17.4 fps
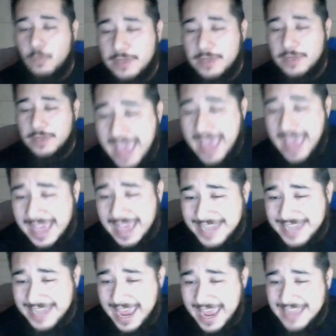with
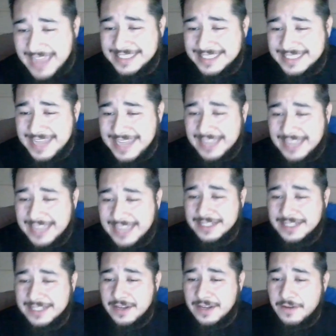hashtag
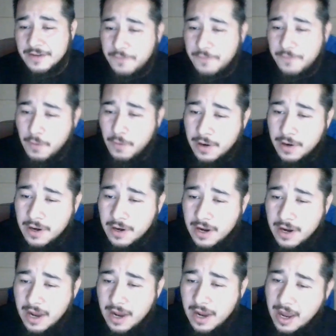snakes for
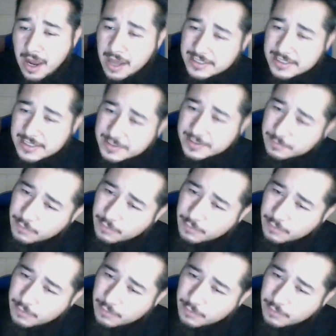awesome.